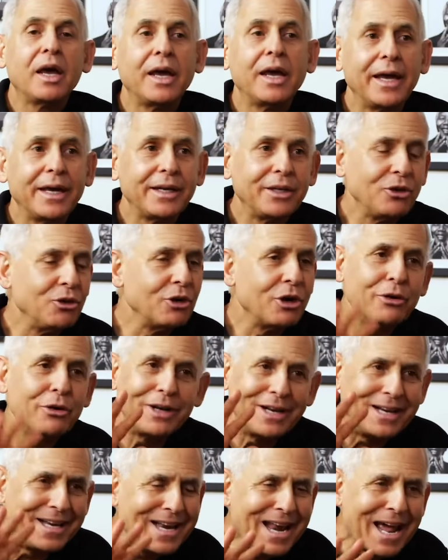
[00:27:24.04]
And you don't
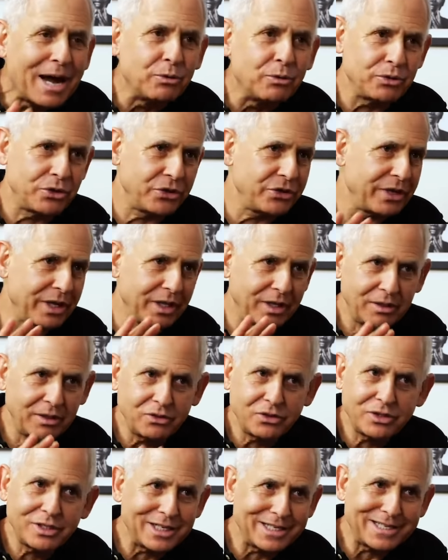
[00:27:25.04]
announce
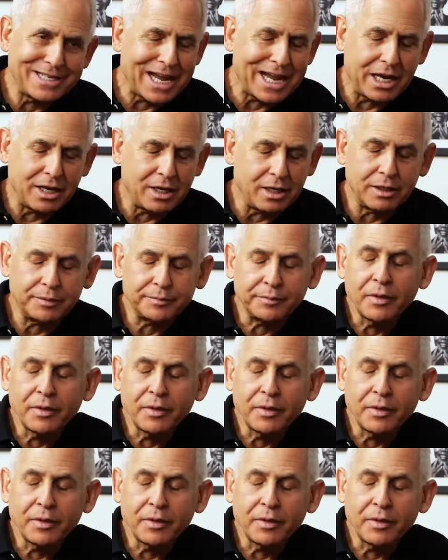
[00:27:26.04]
things to Tana.